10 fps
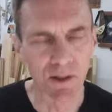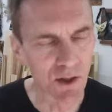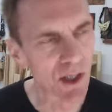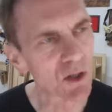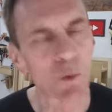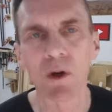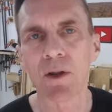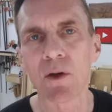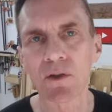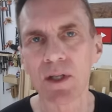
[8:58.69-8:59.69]
It's just one
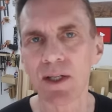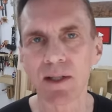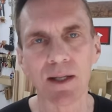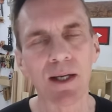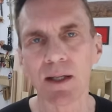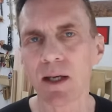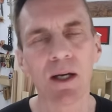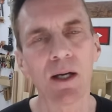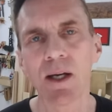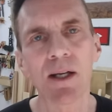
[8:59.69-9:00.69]
of those things I think
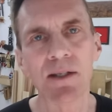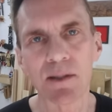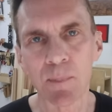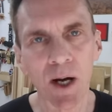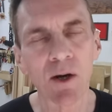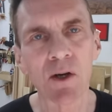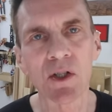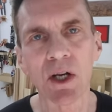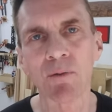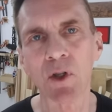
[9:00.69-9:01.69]
spare
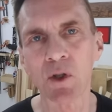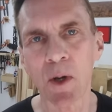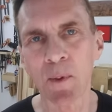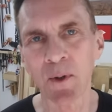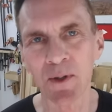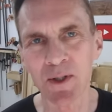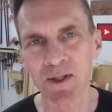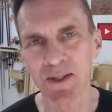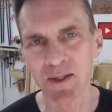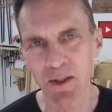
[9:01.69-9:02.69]
yourself the trouble and
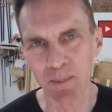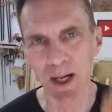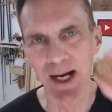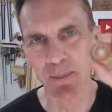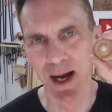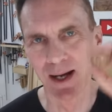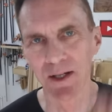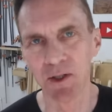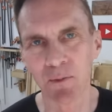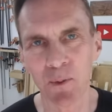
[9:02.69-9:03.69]
just, just buy a
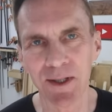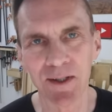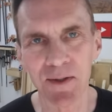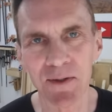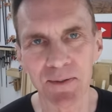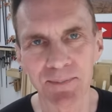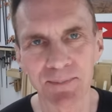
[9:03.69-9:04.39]
package of wheels.